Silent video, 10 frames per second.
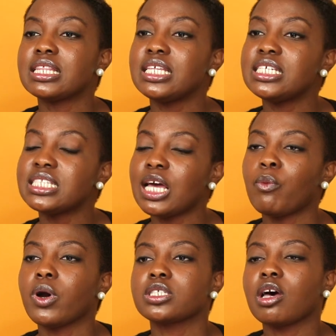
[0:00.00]
These
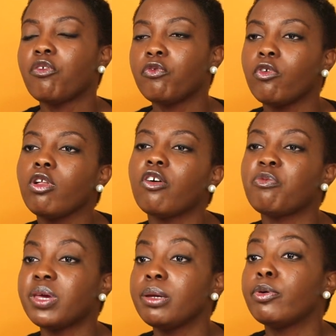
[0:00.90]
networks are full
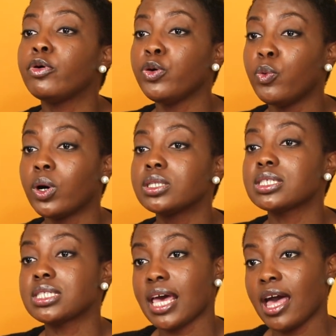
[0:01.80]
of people who want to